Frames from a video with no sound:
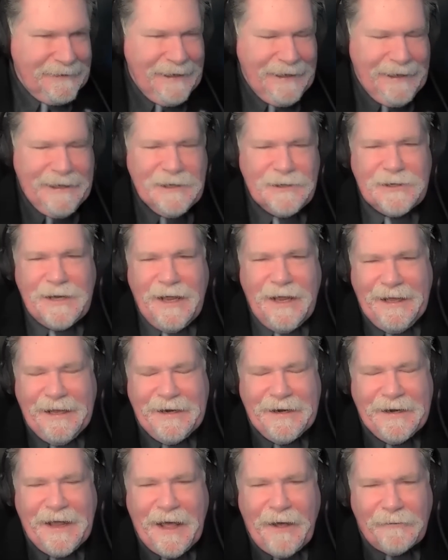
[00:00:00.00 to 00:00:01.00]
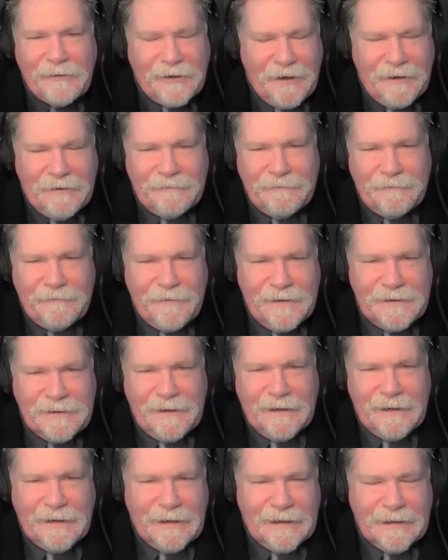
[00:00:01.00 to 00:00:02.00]
in and out of
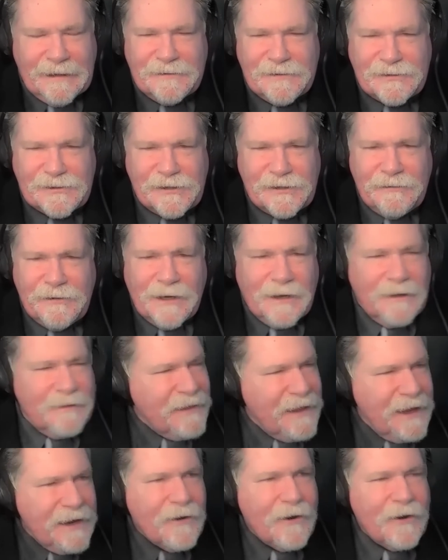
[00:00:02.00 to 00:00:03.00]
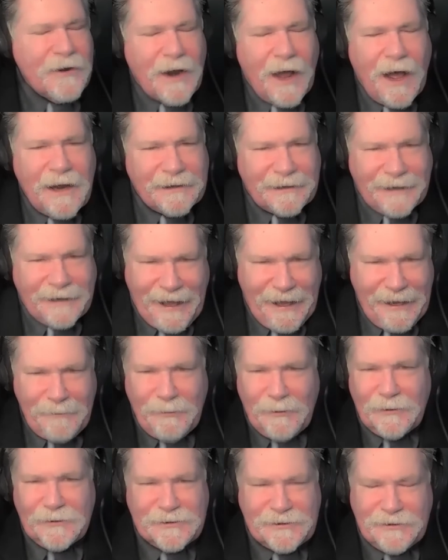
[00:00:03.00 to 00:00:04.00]
Syria. They are not
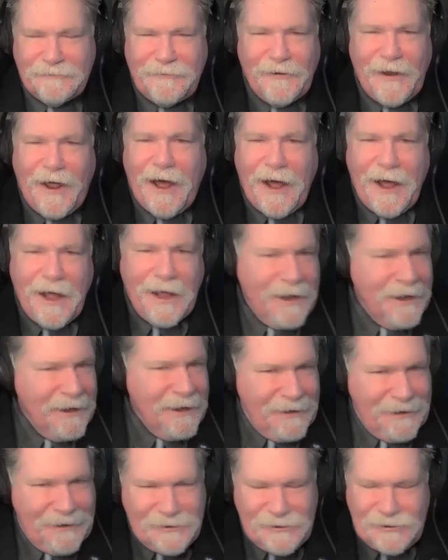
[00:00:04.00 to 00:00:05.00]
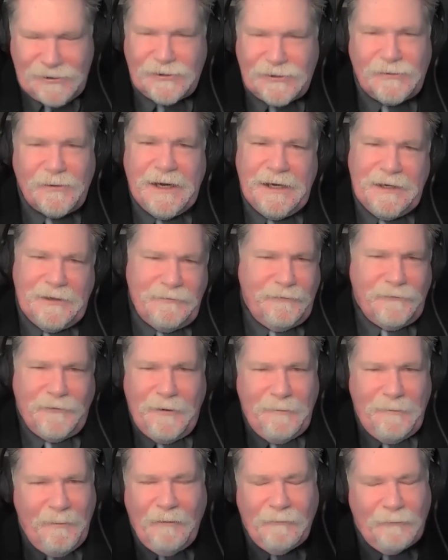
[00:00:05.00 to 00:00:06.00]
able to fly straight
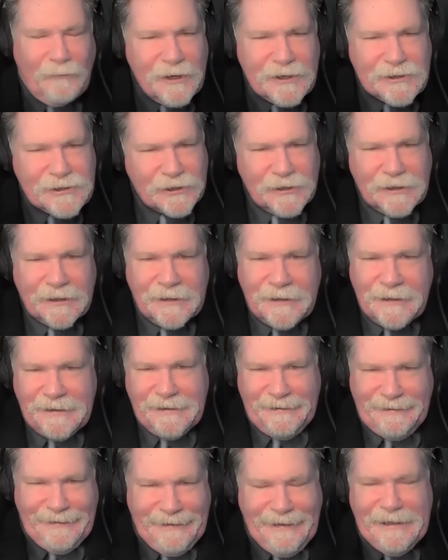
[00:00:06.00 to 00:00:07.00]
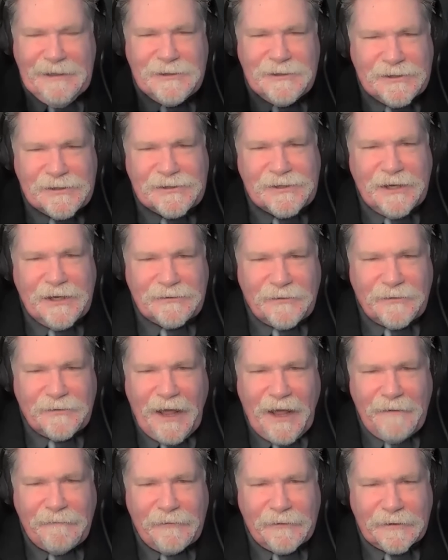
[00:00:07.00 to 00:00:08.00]
from Russia into Central
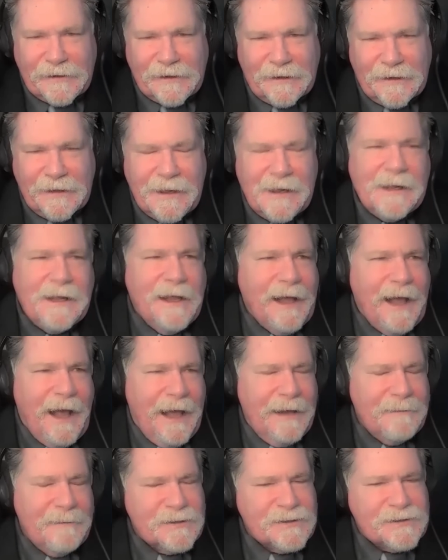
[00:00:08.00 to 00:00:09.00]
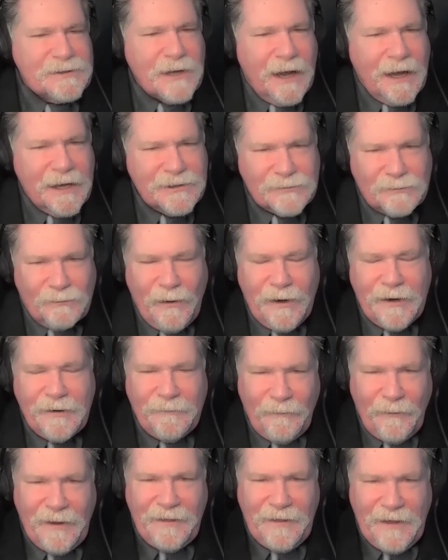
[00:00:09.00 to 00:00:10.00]
Africa. And besides,
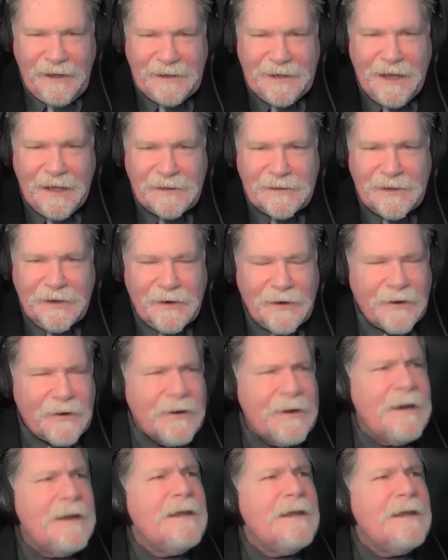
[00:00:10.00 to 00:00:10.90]
when they get there,